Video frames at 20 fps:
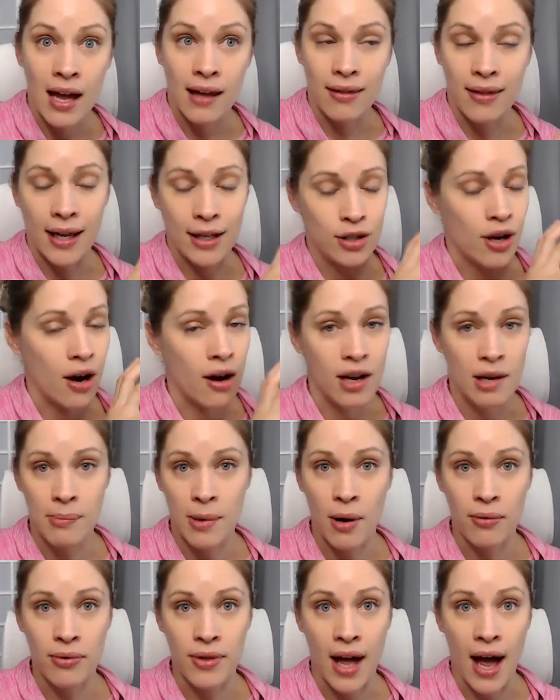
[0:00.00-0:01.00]
They talk
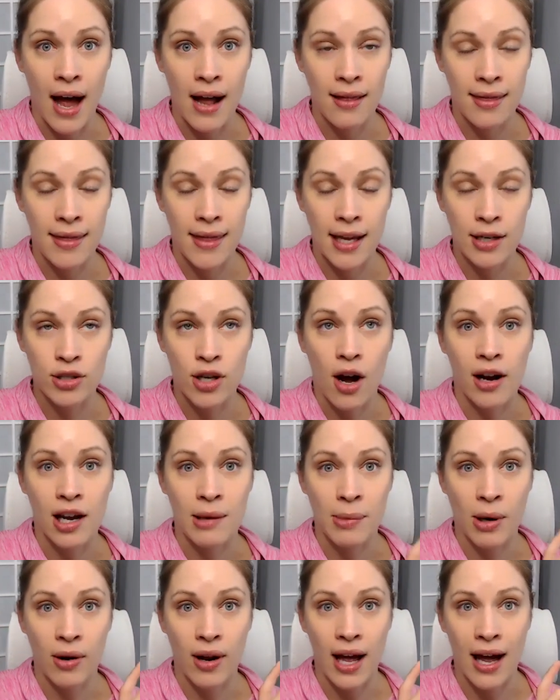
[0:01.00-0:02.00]
about that. They talk
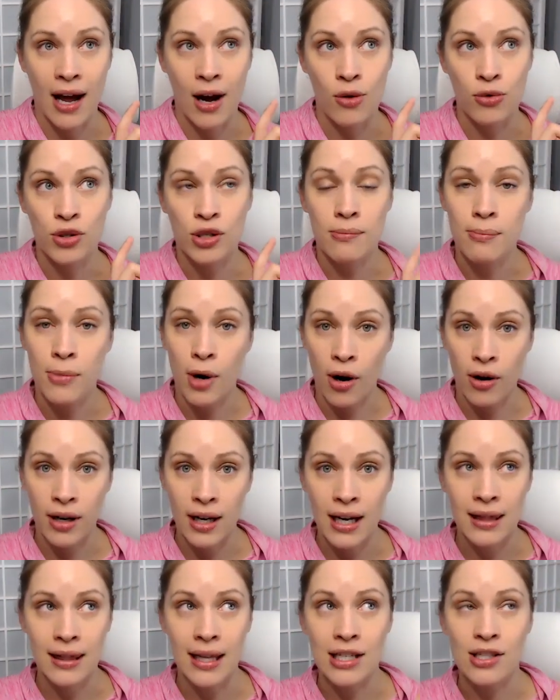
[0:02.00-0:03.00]
about how to
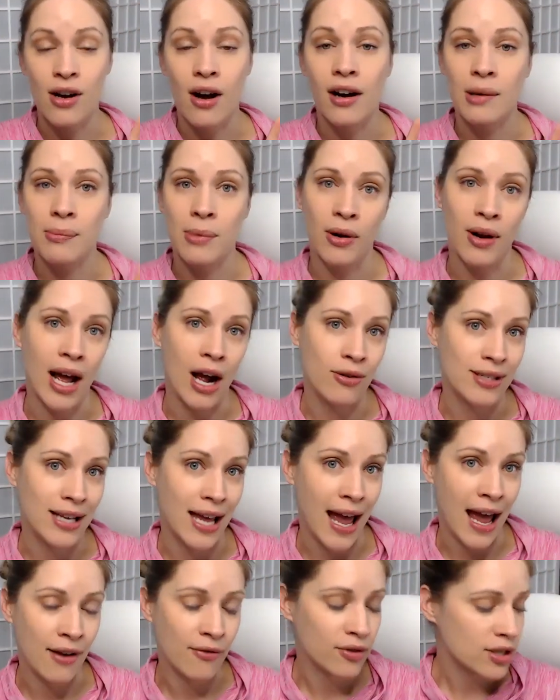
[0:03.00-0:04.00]
market. They talk about how
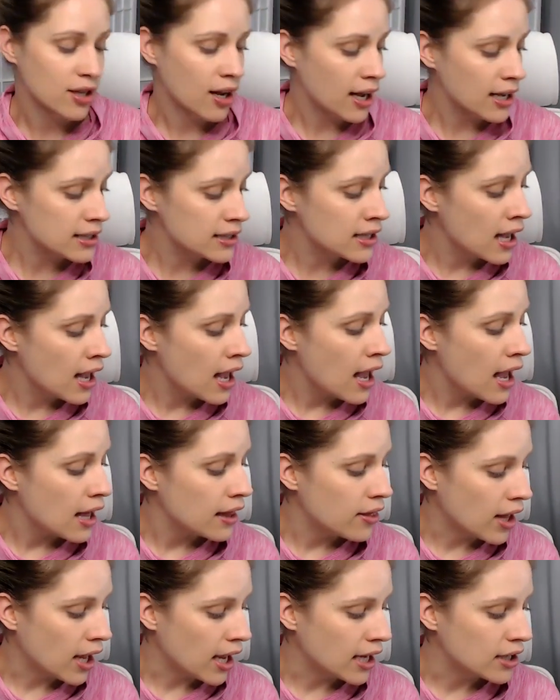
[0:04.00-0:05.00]
to advertise.
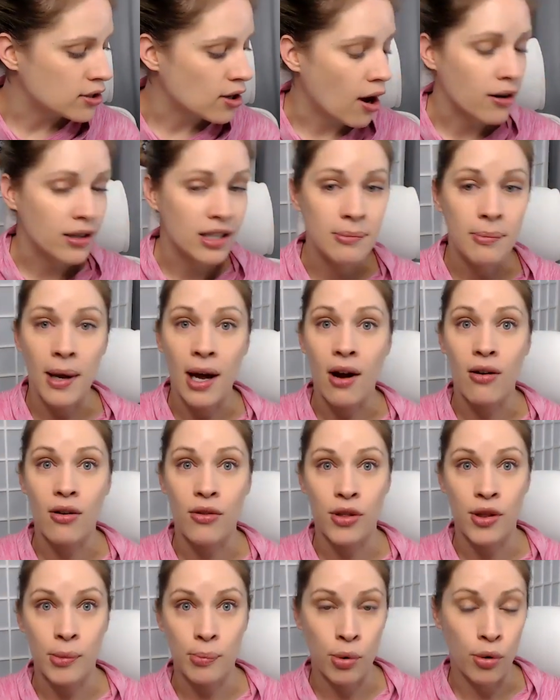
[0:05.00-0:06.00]
They talked
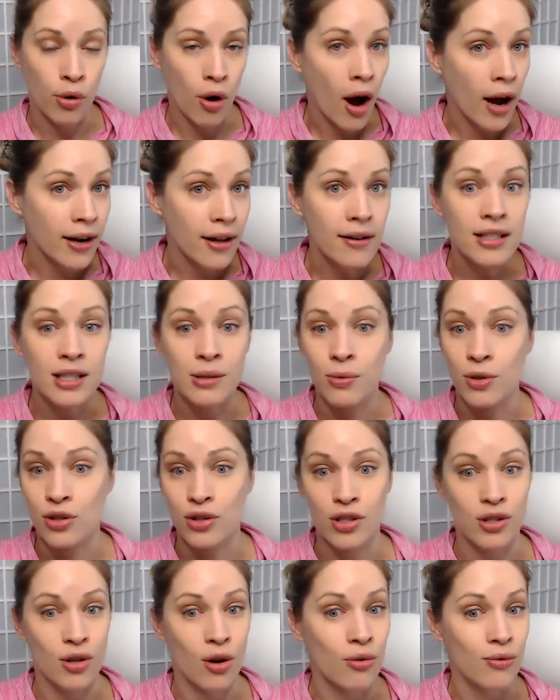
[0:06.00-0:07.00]
about the products,
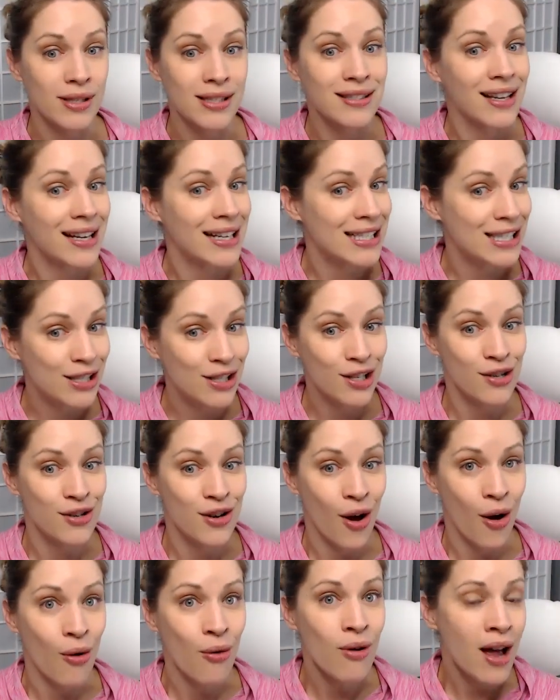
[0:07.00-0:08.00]
which is always nice to
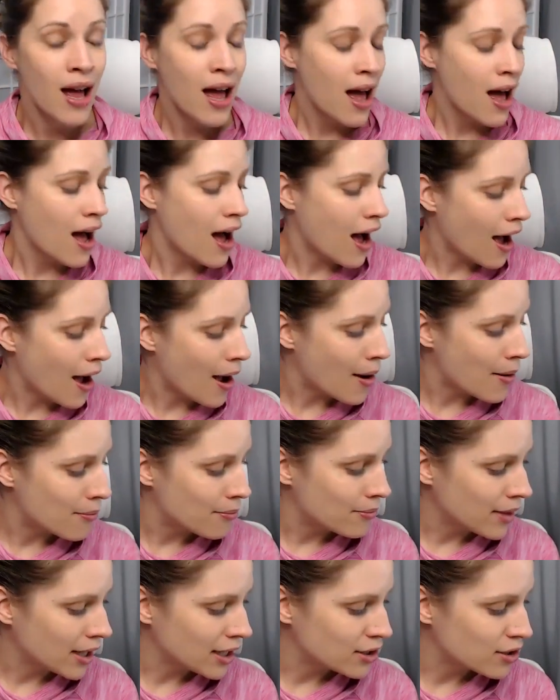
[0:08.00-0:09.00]
know.
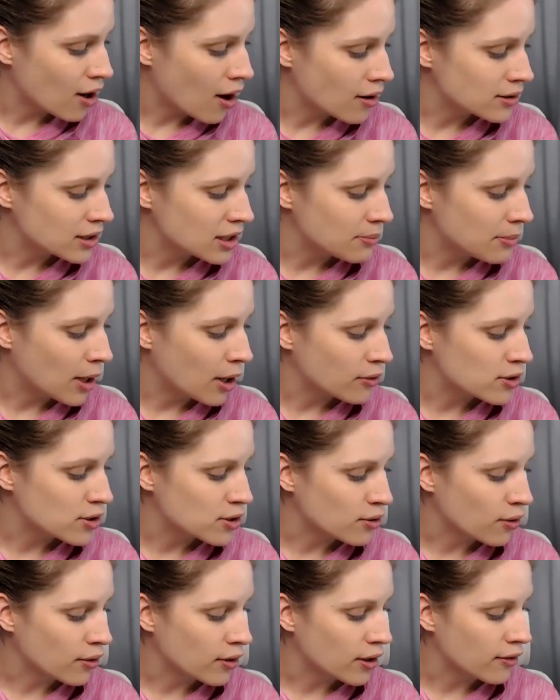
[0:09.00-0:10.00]
Um, they talked about
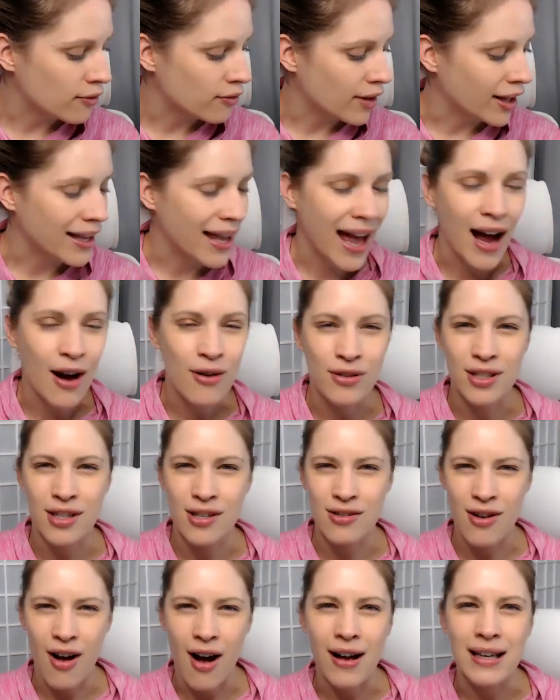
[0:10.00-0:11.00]
sort of like how to
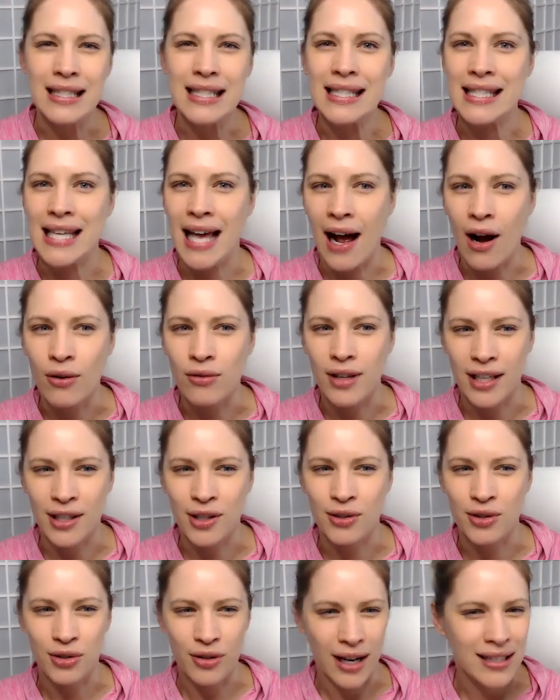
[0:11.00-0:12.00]
not sound like
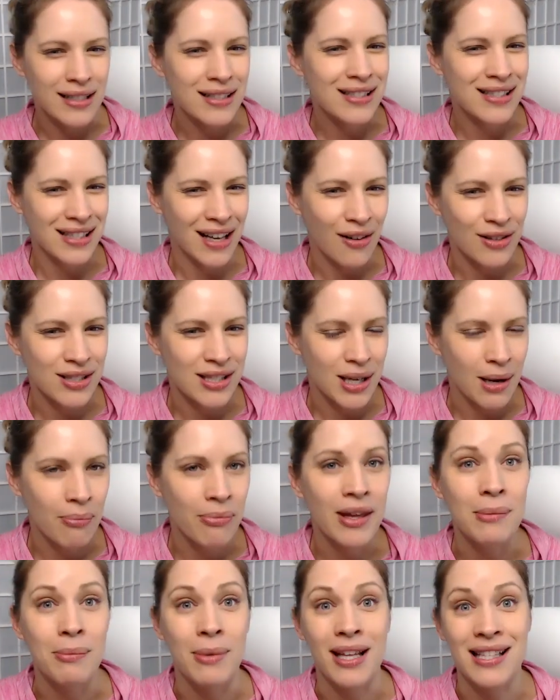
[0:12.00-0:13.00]
you're trying to sell
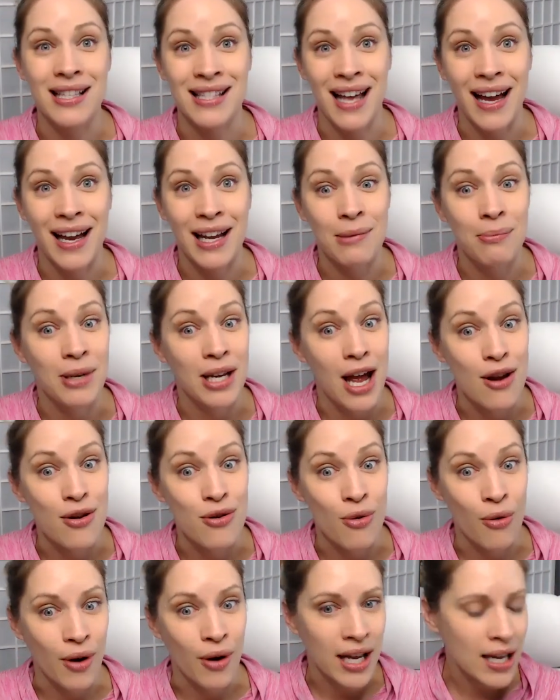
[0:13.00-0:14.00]
something because that can be
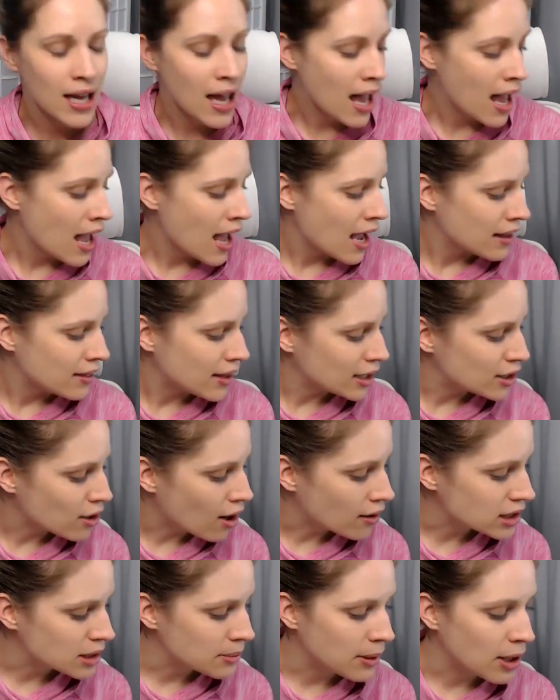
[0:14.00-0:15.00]
annoying. They
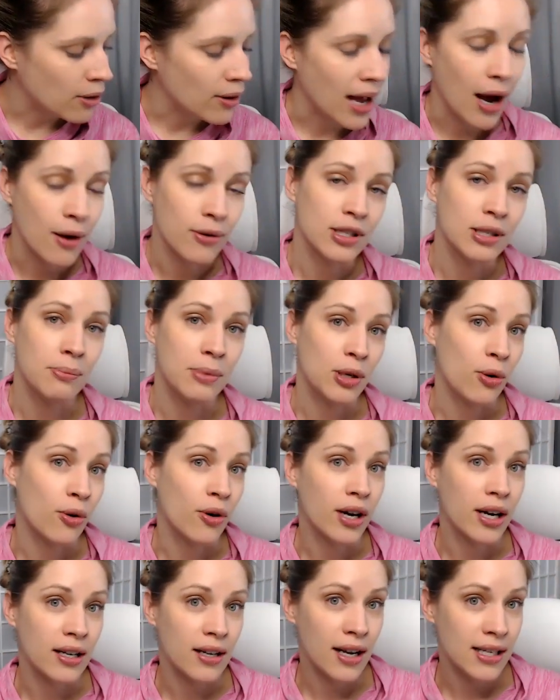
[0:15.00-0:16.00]
talked about how to be
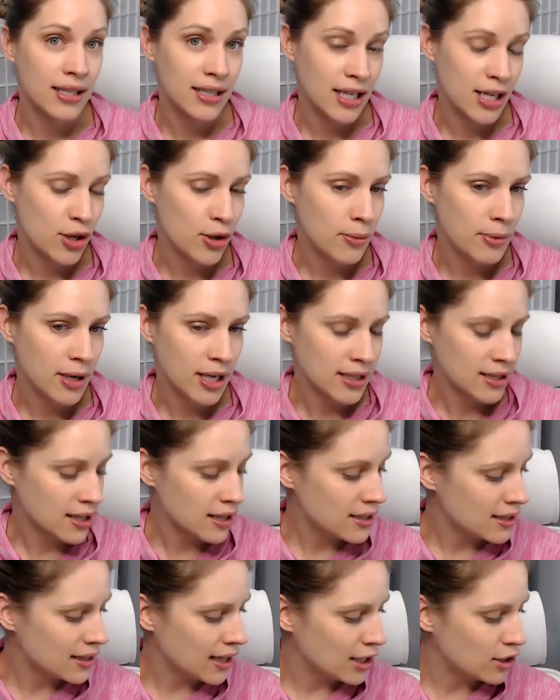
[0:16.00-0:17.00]
organized in your
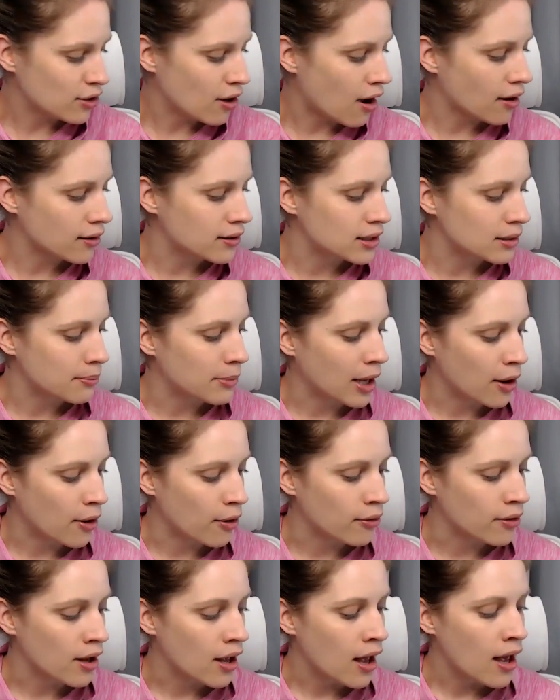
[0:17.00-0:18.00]
business. They talked
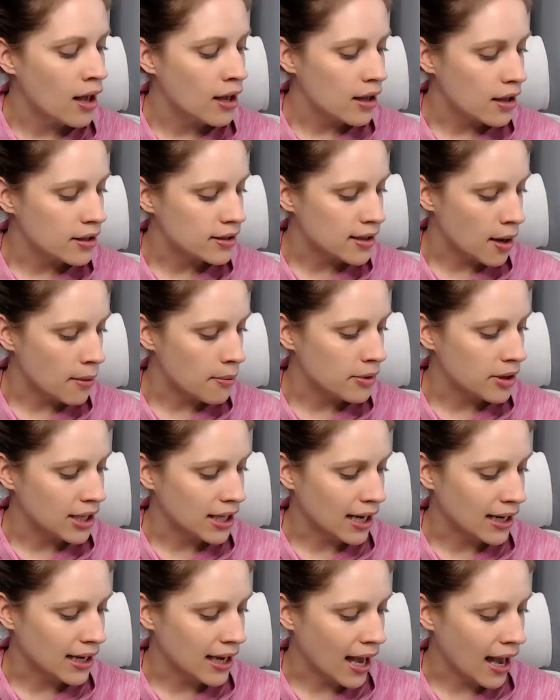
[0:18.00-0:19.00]
about some of the
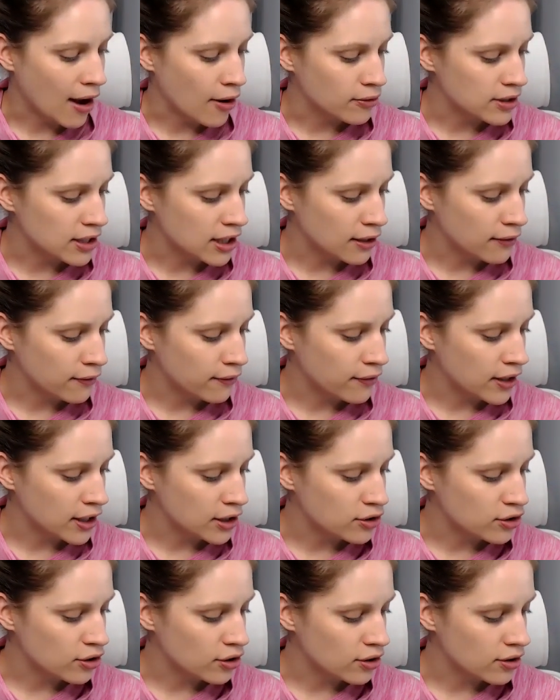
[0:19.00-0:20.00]
accounting
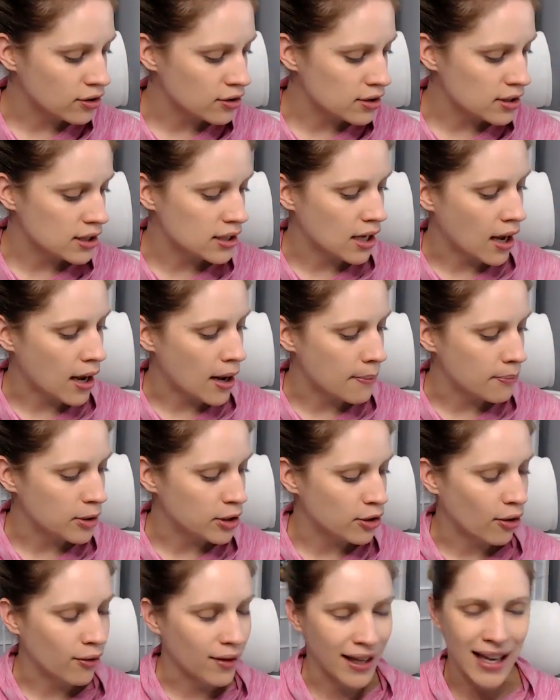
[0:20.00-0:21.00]
features, um, you
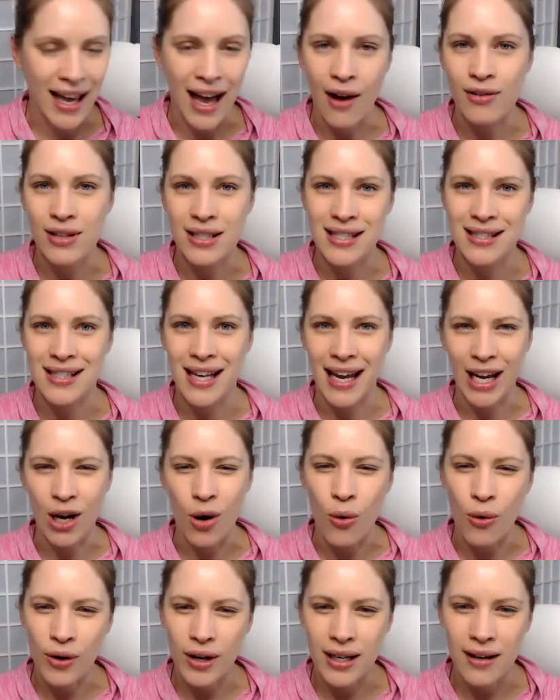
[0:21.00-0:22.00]
know, like how to stay
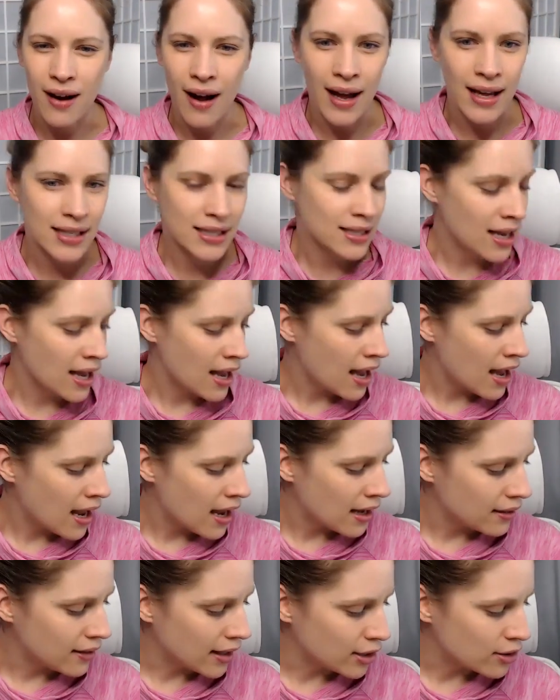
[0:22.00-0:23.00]
organized.
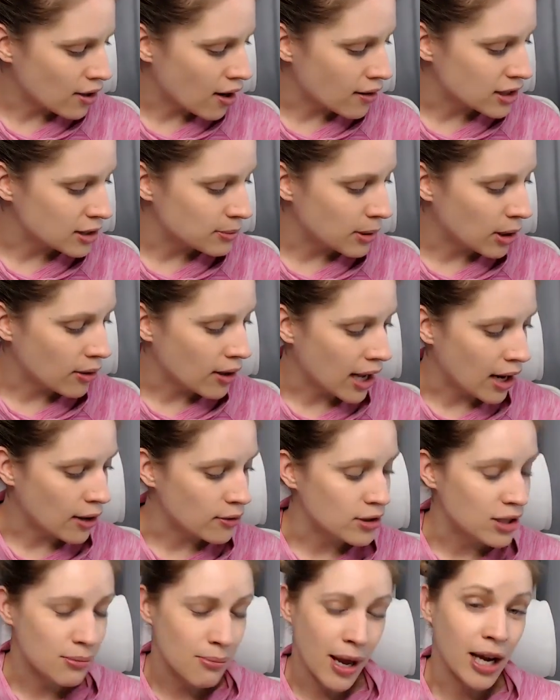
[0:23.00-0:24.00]
They talked about how
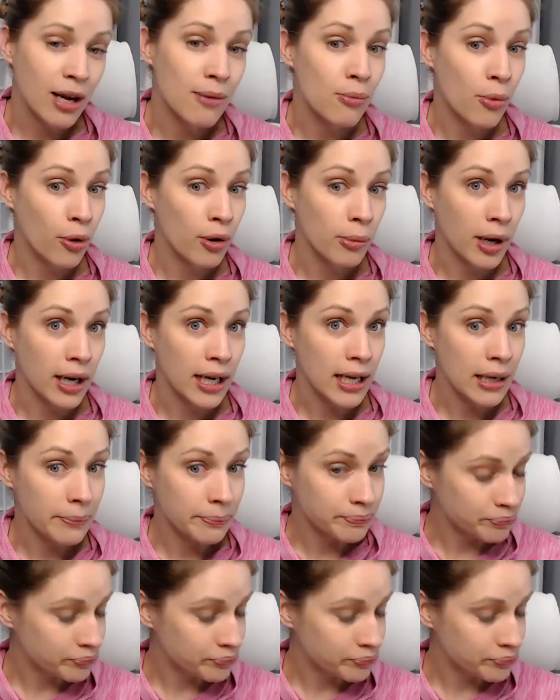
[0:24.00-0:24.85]
to make more money